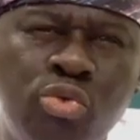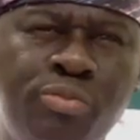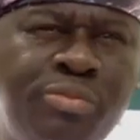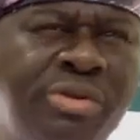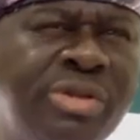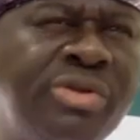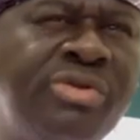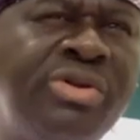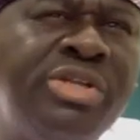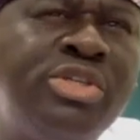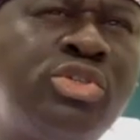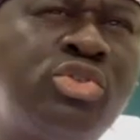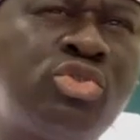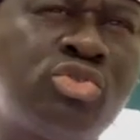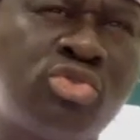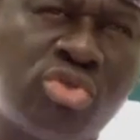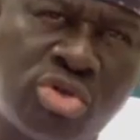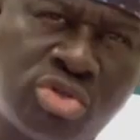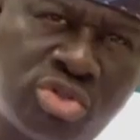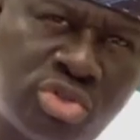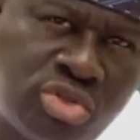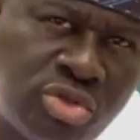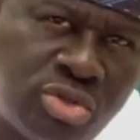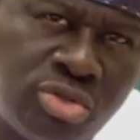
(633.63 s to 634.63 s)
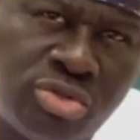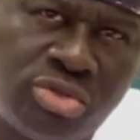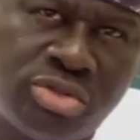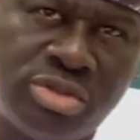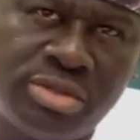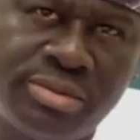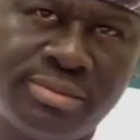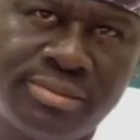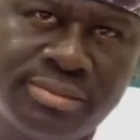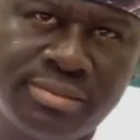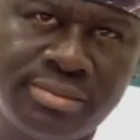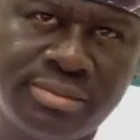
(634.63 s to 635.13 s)
be restructured.
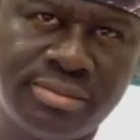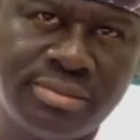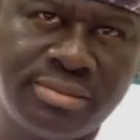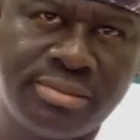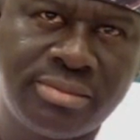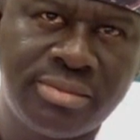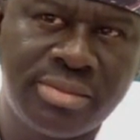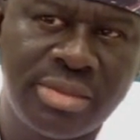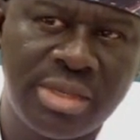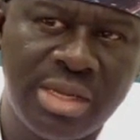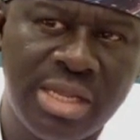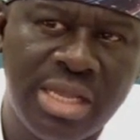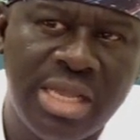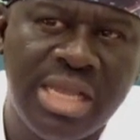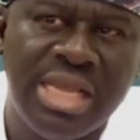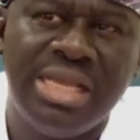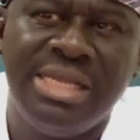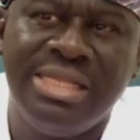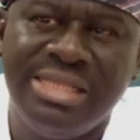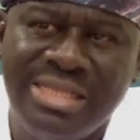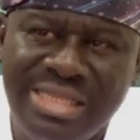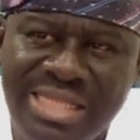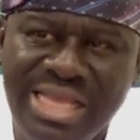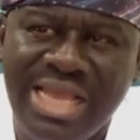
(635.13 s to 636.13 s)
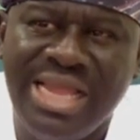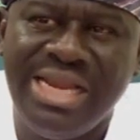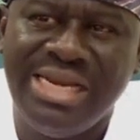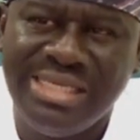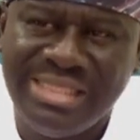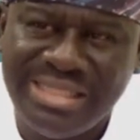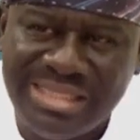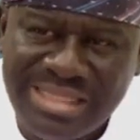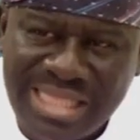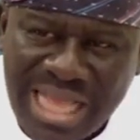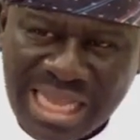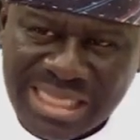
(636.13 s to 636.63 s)
There
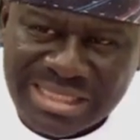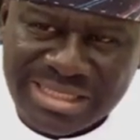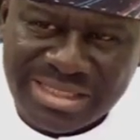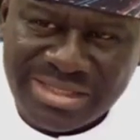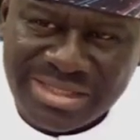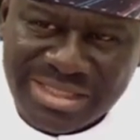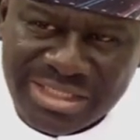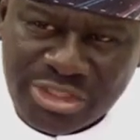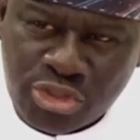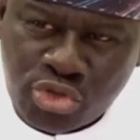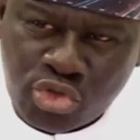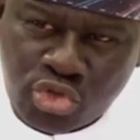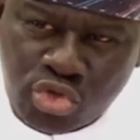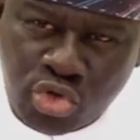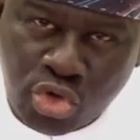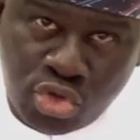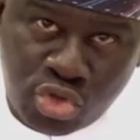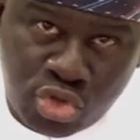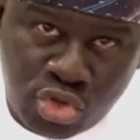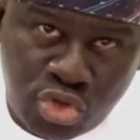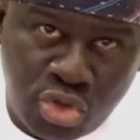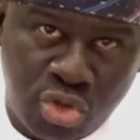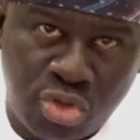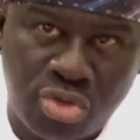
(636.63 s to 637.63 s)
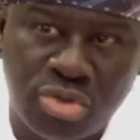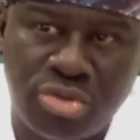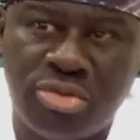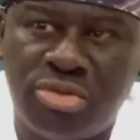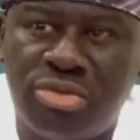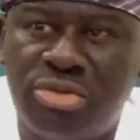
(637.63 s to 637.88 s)
is that restructure